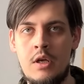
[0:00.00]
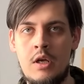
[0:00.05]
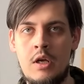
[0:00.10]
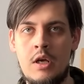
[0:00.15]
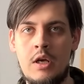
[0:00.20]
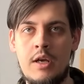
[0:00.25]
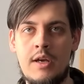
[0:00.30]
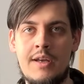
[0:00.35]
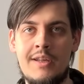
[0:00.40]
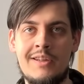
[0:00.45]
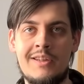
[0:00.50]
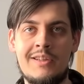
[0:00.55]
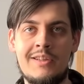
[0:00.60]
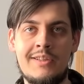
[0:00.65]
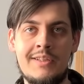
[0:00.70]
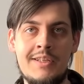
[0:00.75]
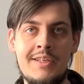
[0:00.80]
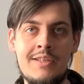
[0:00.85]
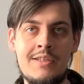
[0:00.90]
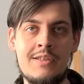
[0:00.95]
And
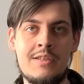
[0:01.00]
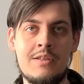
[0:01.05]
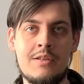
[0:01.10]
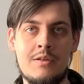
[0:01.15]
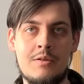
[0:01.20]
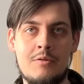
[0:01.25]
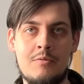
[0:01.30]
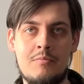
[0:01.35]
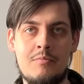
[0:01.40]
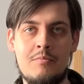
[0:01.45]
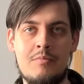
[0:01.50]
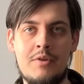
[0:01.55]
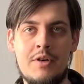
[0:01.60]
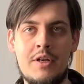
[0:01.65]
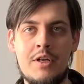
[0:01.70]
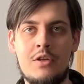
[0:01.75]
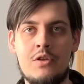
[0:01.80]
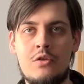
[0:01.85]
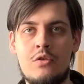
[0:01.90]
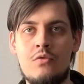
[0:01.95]
this
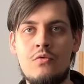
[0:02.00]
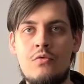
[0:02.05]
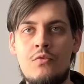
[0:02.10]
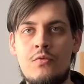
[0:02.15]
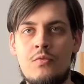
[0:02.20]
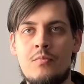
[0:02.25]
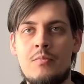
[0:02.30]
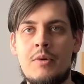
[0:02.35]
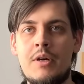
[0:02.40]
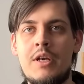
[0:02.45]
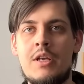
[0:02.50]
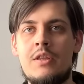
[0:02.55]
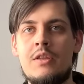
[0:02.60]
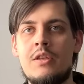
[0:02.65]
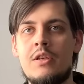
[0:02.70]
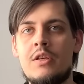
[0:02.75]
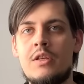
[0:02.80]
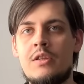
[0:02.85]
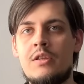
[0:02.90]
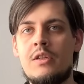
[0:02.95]
breakthrough made
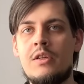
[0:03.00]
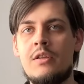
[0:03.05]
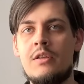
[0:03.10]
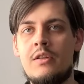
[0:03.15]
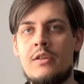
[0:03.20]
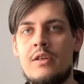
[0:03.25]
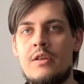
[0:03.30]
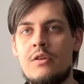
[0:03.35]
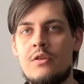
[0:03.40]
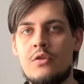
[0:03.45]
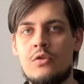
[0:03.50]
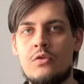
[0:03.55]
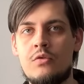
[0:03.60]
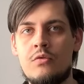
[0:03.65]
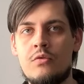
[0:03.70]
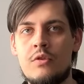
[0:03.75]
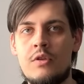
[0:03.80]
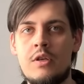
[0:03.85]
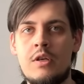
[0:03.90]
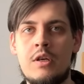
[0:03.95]
it clear
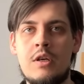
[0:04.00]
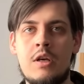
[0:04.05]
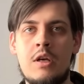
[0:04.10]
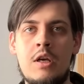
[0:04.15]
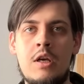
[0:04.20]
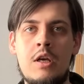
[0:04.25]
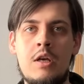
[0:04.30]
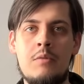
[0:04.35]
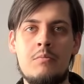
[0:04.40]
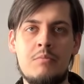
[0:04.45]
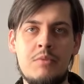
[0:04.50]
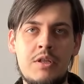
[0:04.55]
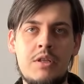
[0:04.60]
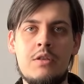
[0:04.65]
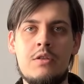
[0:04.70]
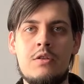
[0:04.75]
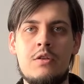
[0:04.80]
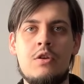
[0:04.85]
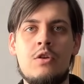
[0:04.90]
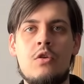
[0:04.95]
to the
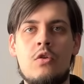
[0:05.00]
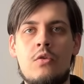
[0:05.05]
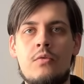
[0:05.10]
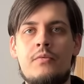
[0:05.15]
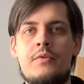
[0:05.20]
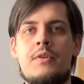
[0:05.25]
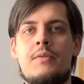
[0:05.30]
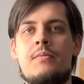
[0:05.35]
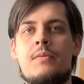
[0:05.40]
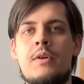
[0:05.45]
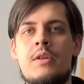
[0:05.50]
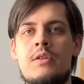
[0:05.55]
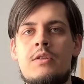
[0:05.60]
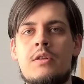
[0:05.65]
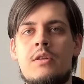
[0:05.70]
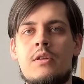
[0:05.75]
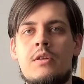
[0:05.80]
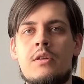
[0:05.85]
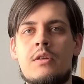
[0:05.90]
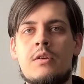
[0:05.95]
Ministry of Defense
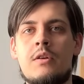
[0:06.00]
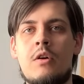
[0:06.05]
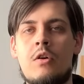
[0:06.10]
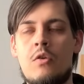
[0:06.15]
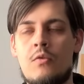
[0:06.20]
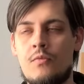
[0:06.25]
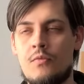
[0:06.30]
of